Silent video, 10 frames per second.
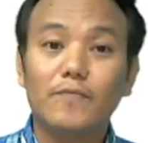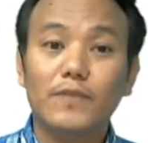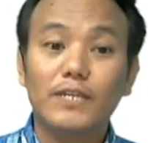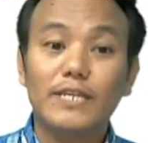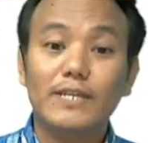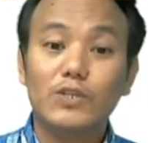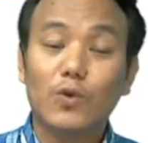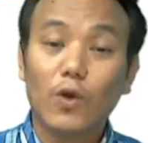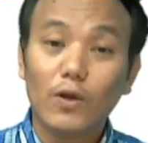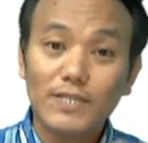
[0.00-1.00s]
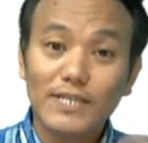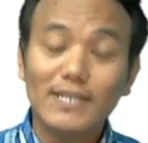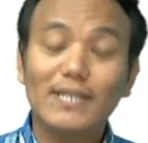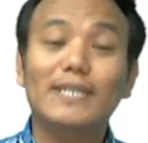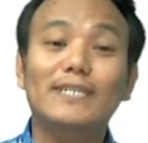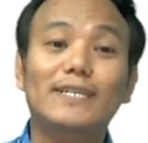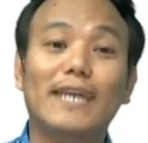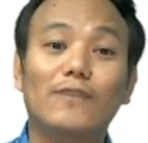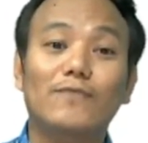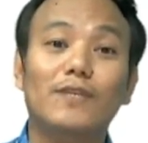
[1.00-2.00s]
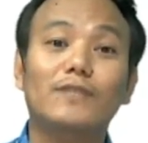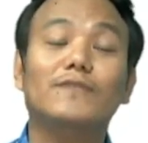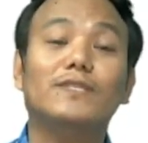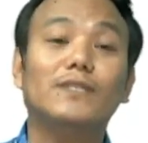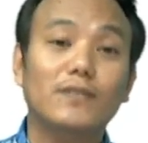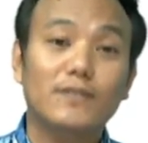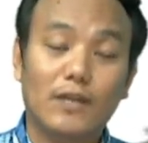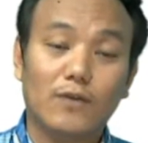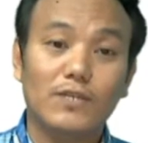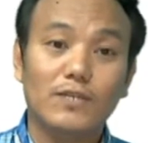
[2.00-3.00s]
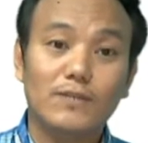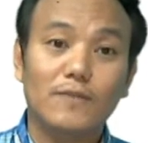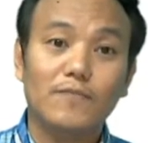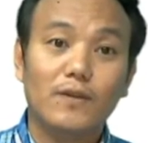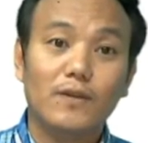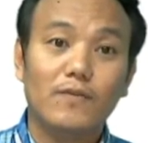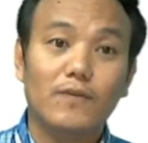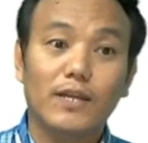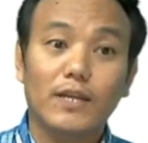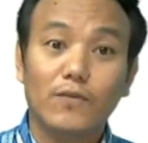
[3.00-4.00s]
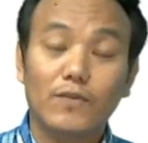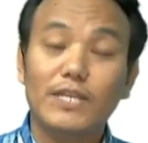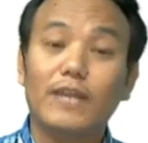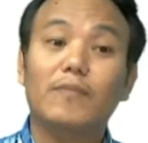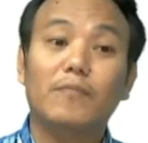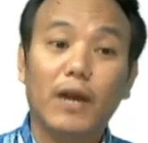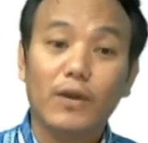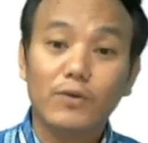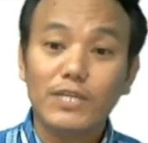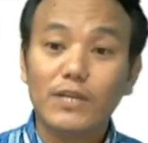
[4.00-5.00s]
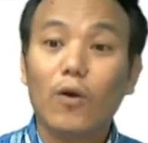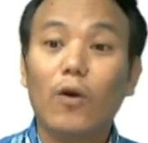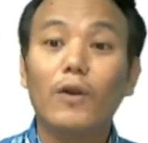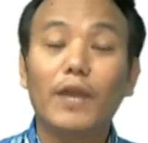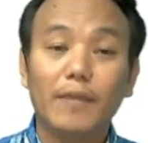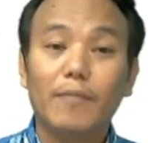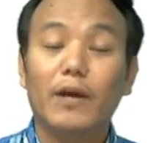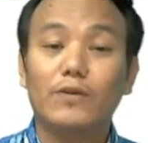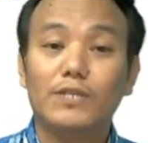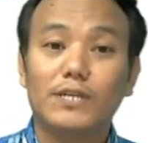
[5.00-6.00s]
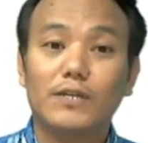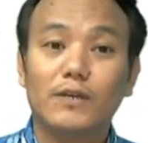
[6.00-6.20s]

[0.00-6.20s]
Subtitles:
It has to constantly interact with its physical surroundings, right, which can be biotic or abiotic.